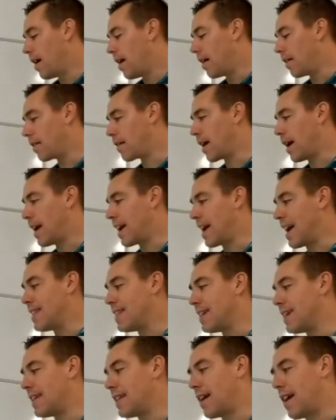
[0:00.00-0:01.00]
Okay, and
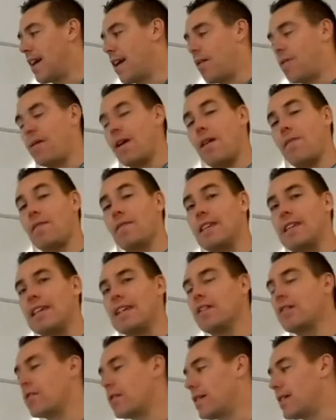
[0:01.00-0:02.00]
then we have this
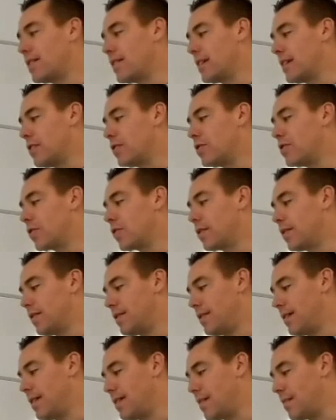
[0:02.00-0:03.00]
increase in
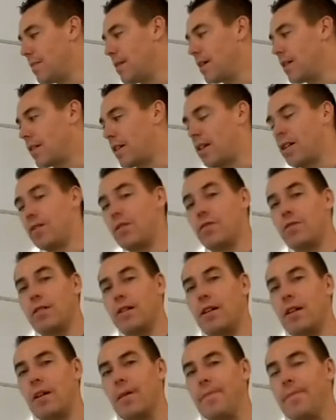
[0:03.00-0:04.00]
endurance in the
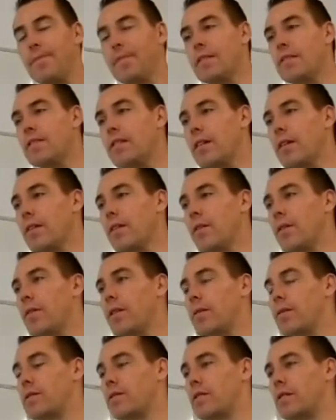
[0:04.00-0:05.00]
mitochondria. So there
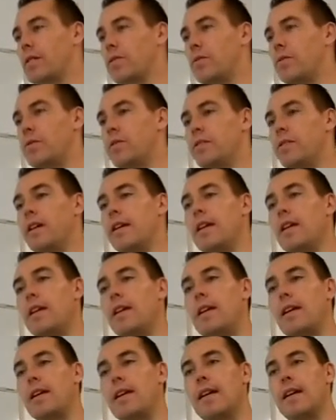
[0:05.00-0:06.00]
was a cool
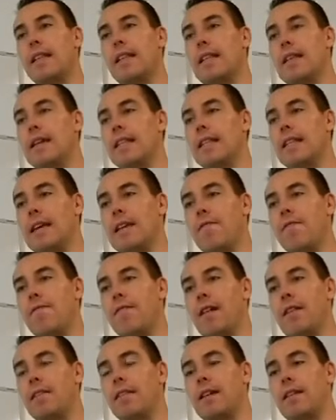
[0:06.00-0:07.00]
study that they
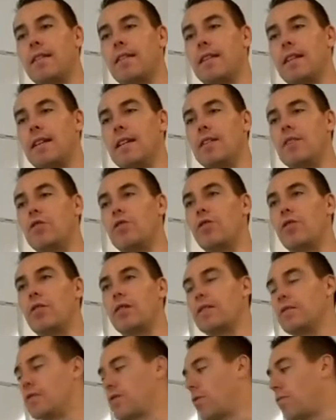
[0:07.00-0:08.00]
found out that
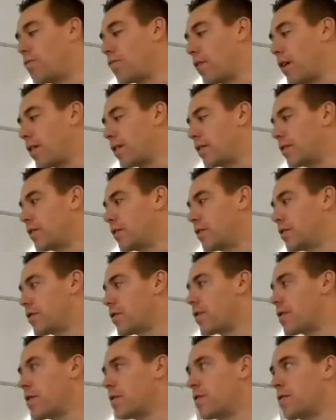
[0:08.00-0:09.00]
endurance runners
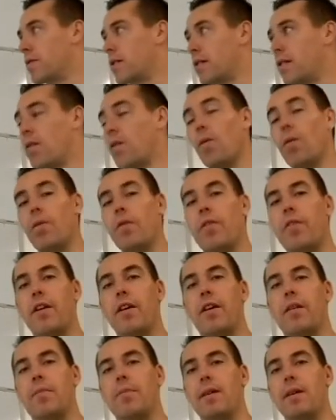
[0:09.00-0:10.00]
started doing cold
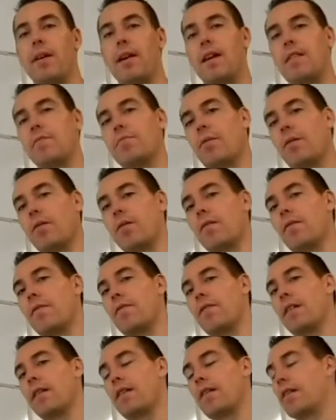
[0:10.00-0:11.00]
therapy as part of
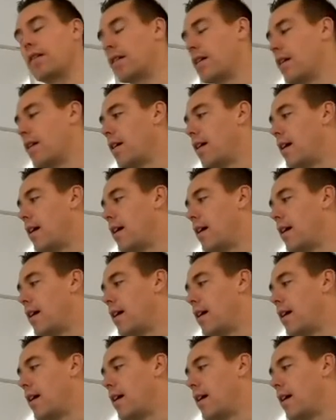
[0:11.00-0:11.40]
their